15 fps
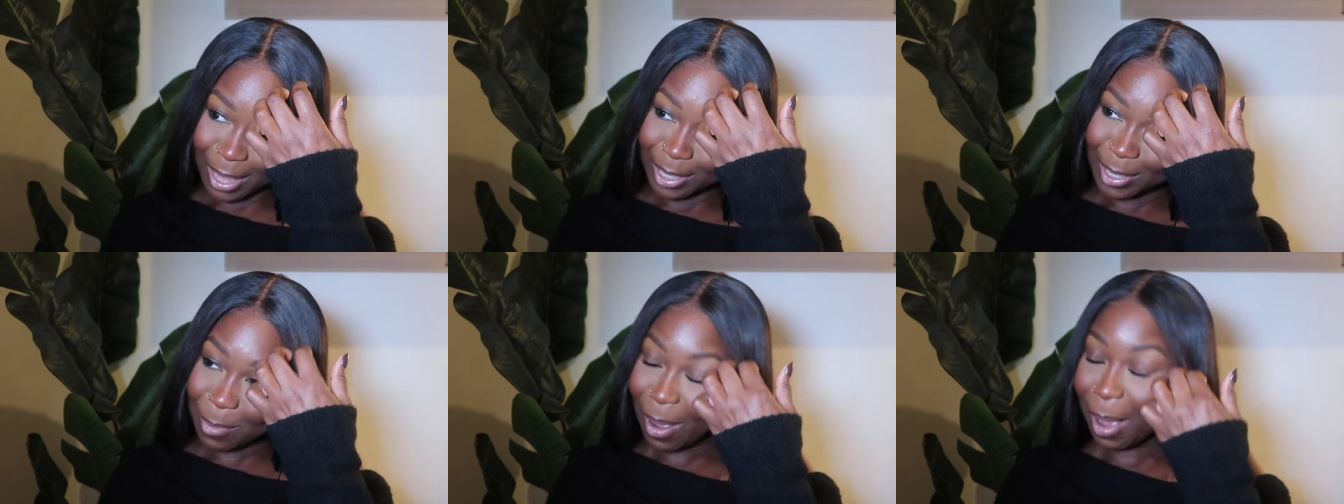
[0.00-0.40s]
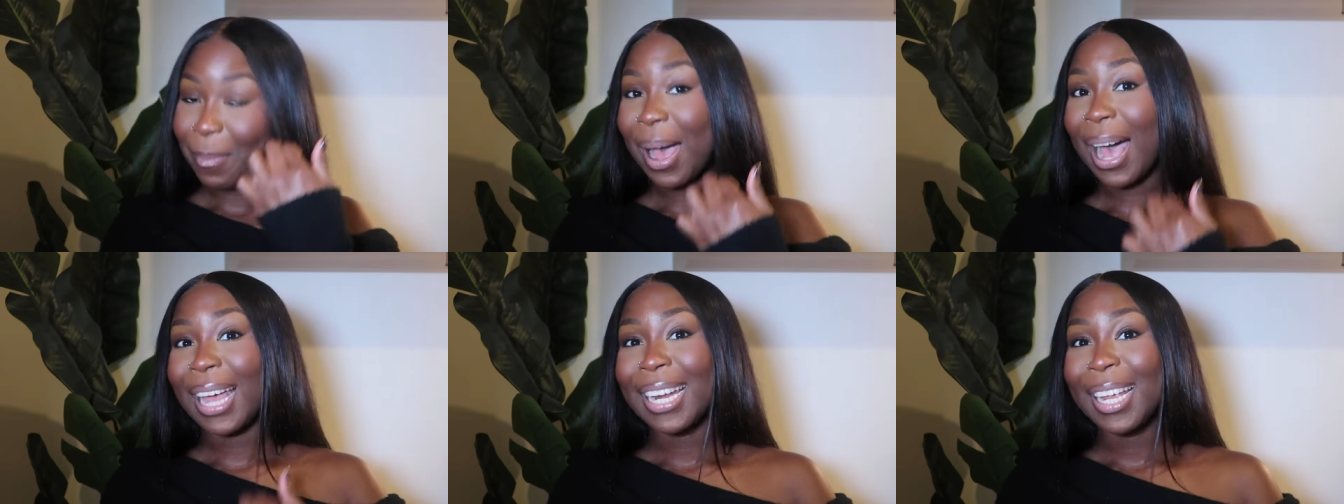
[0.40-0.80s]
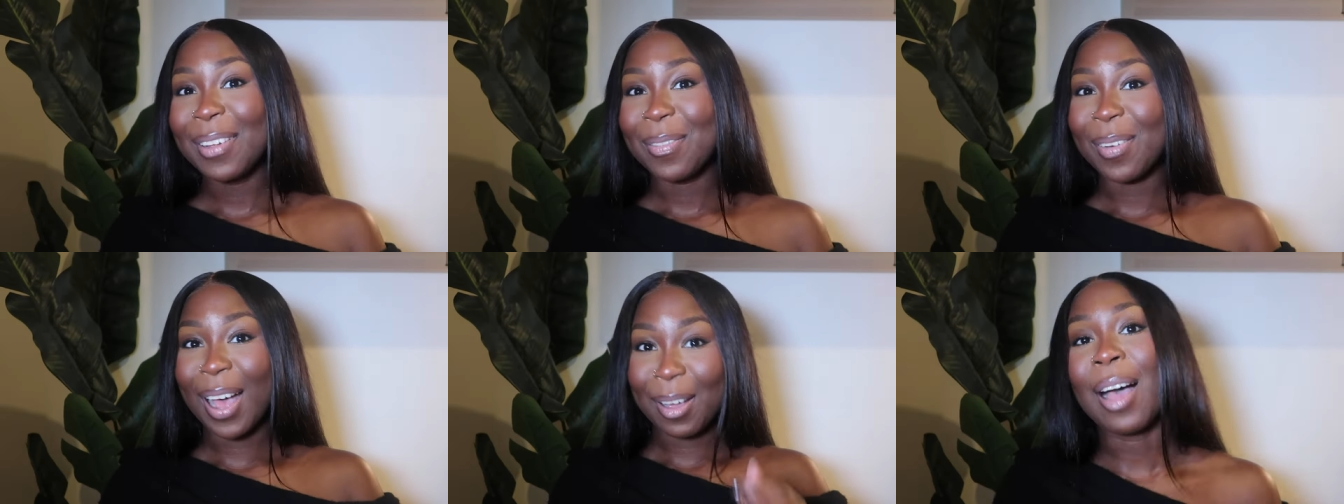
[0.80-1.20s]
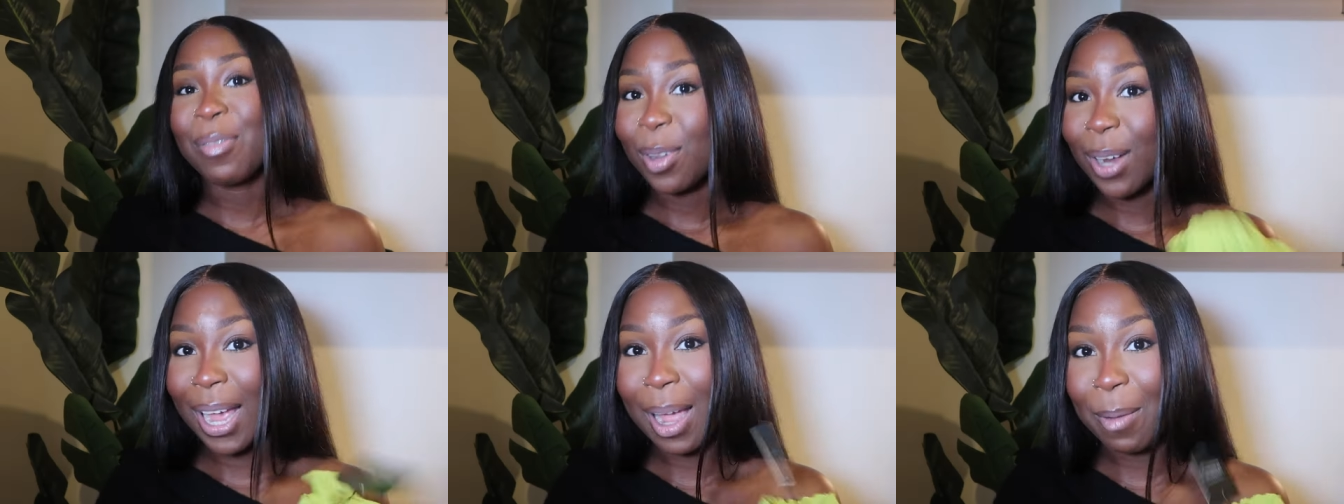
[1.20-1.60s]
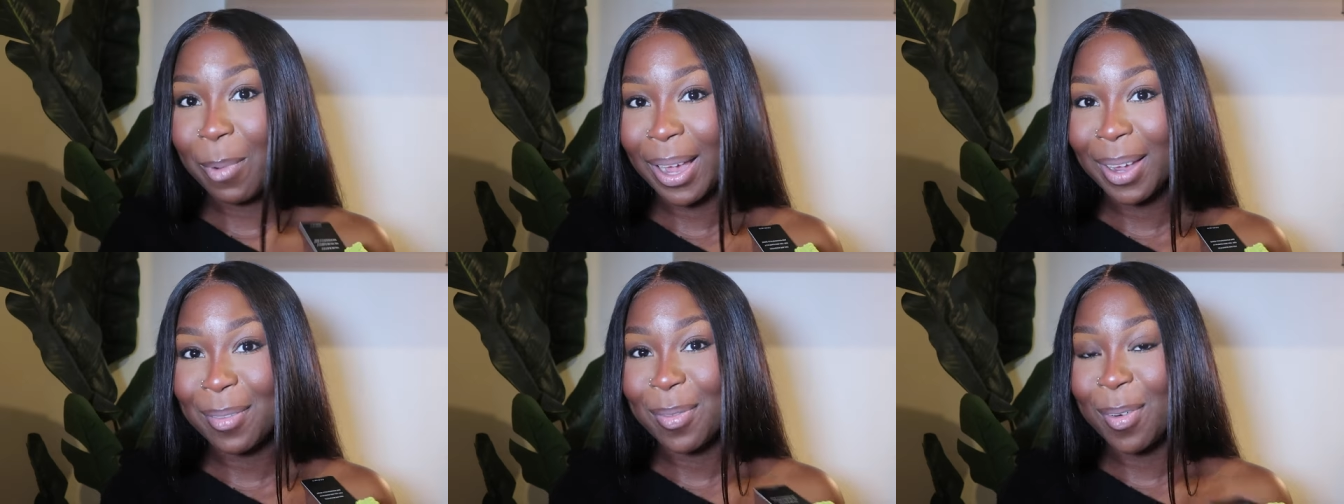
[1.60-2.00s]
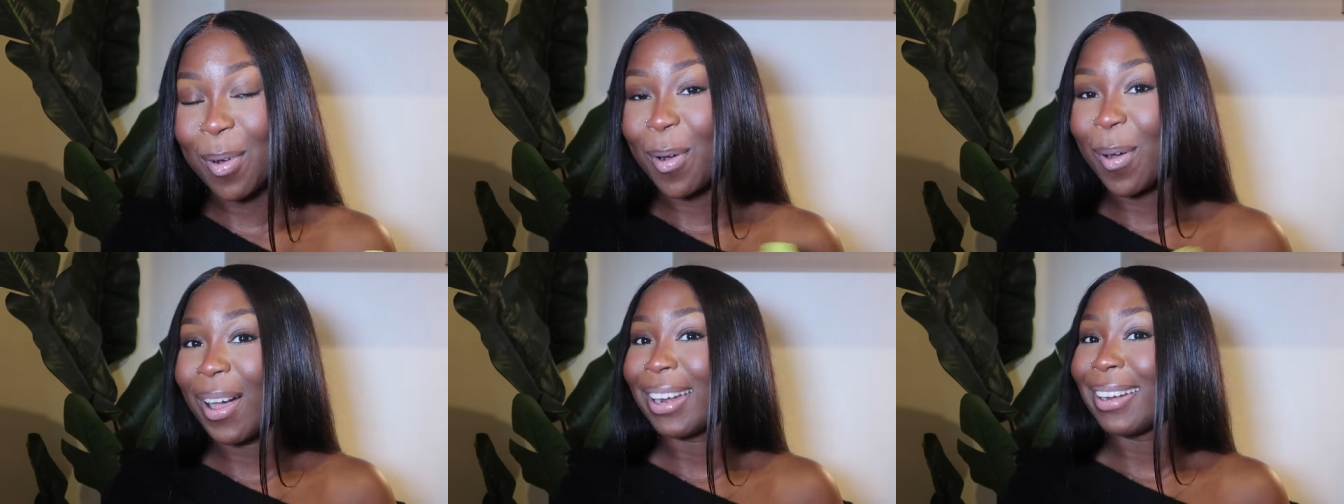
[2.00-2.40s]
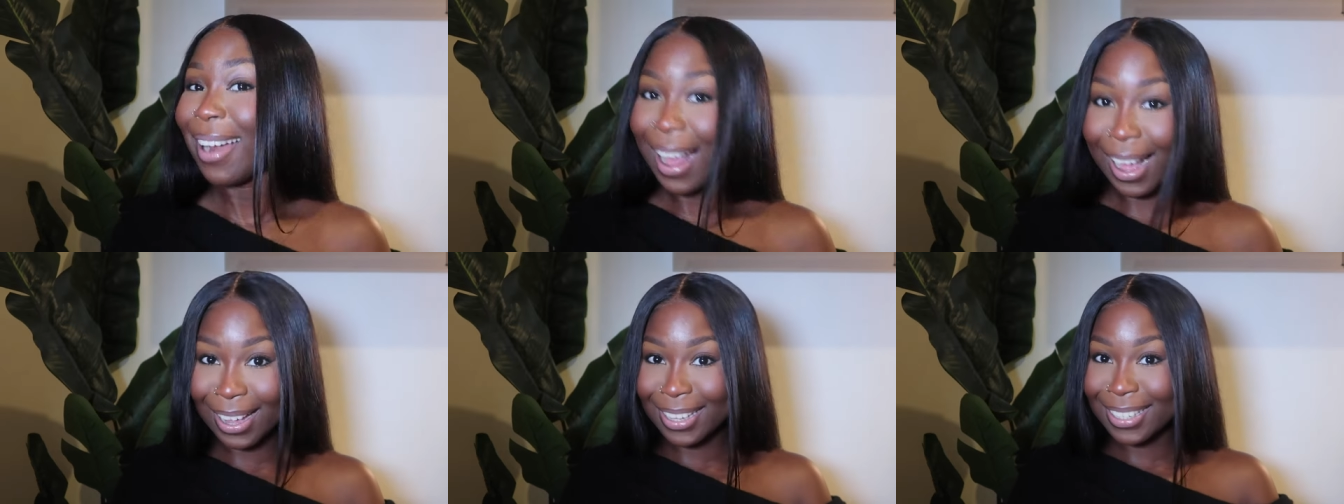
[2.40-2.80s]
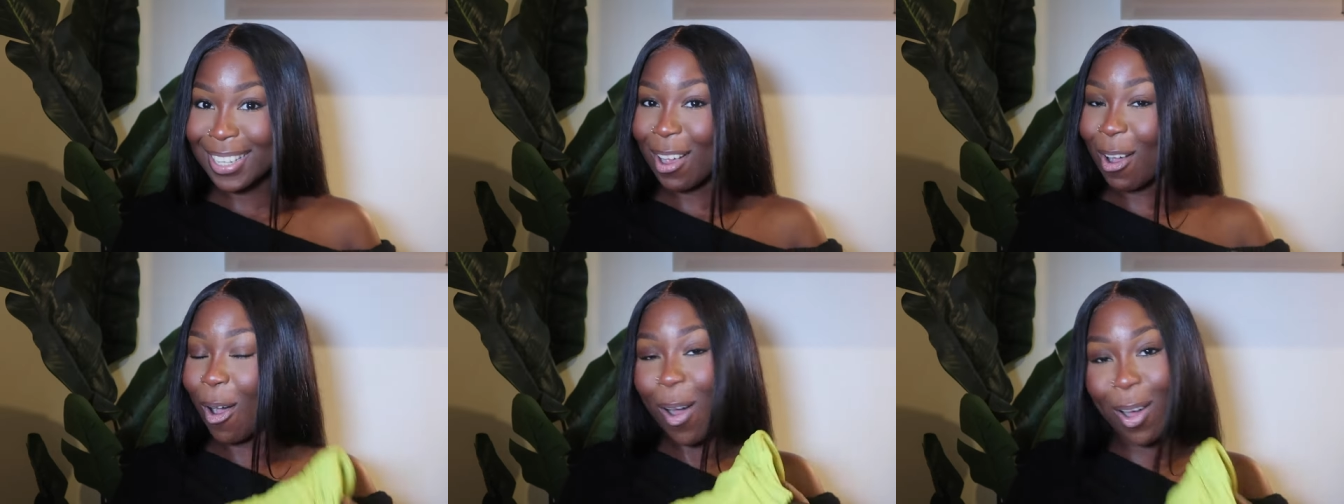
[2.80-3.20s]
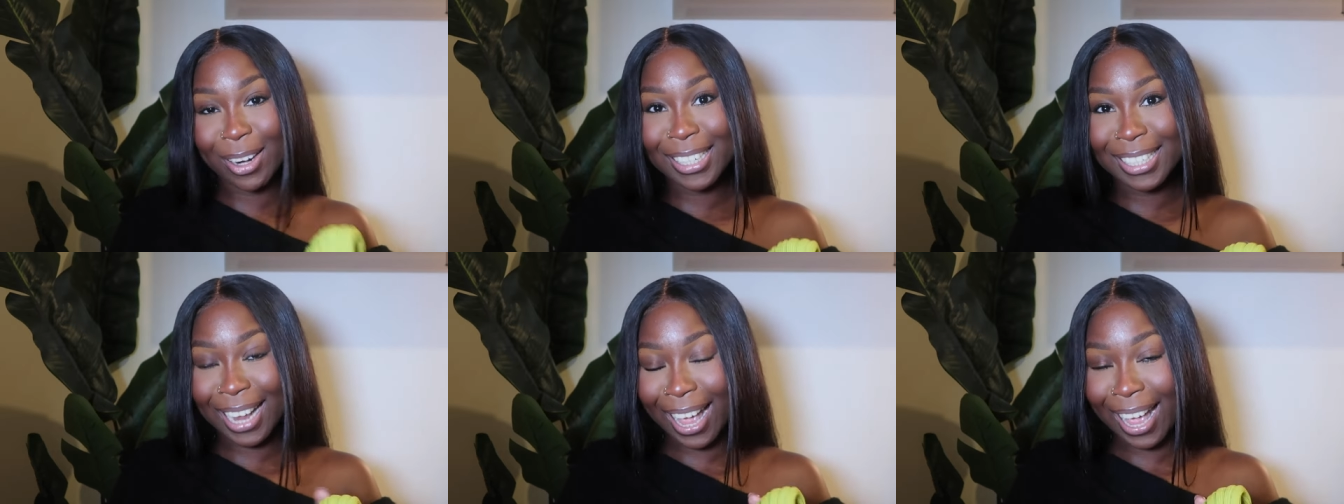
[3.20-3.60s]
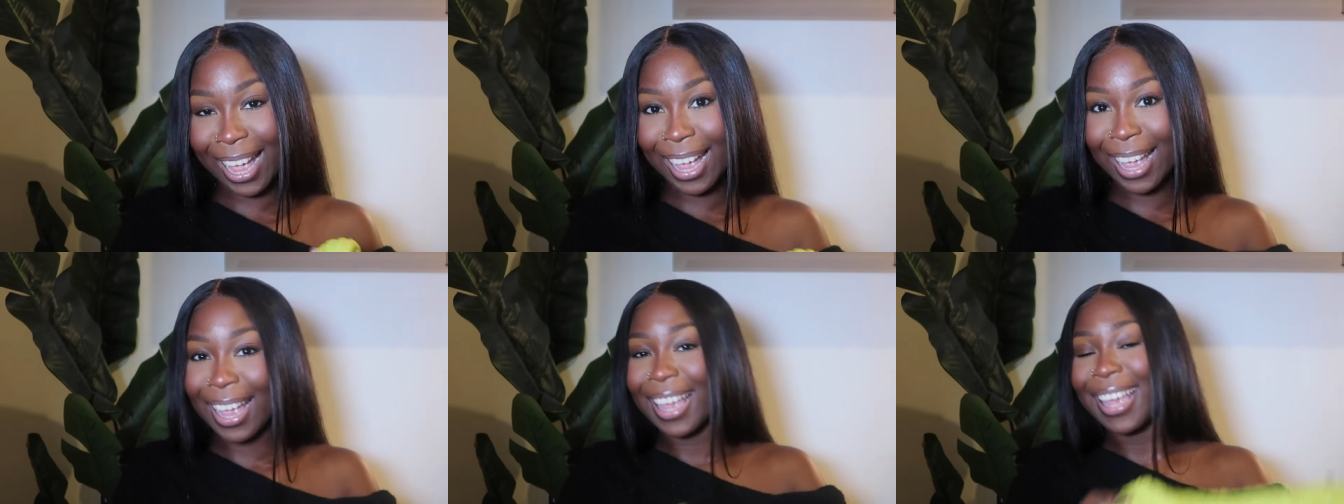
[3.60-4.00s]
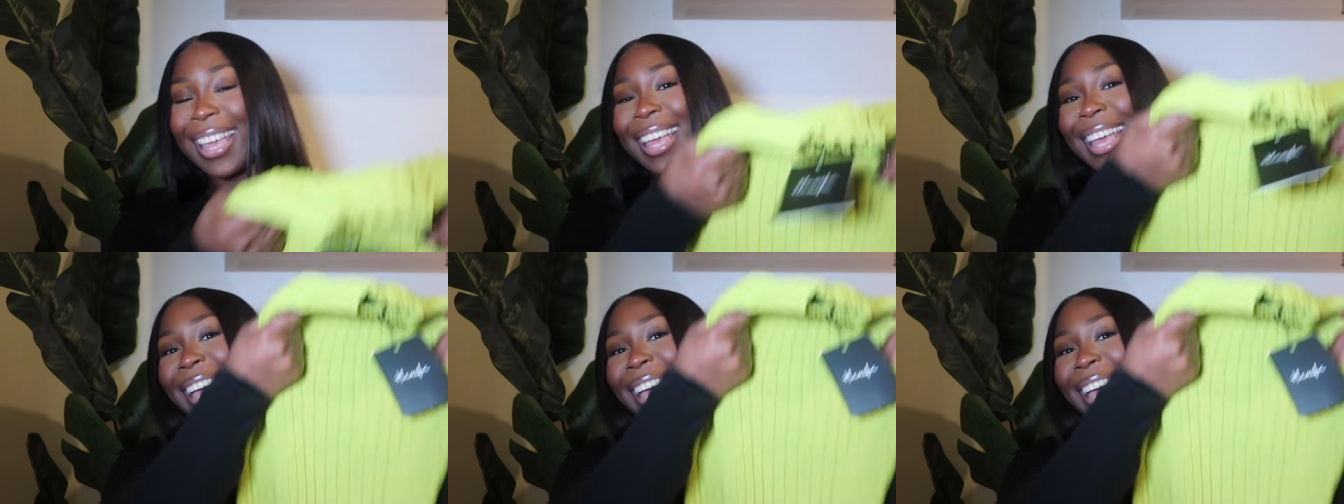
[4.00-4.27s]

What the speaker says: to wear my Hanifa. I feel like I'm waiting for a nice holiday